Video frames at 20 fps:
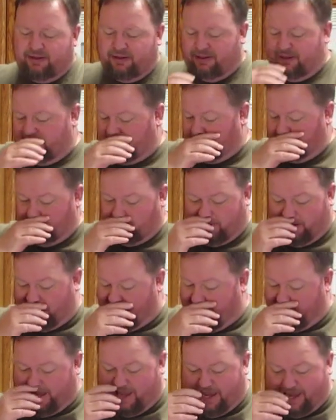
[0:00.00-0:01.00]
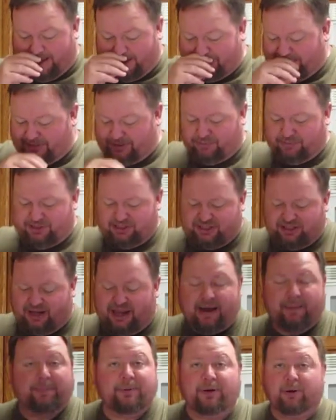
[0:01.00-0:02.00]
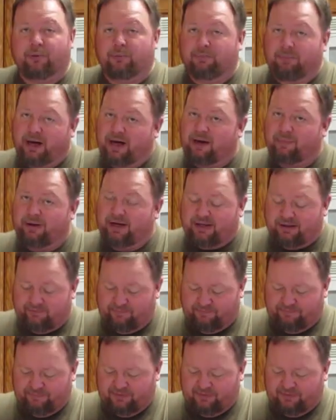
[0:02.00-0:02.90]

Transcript: Um, I had some Slap Your Mama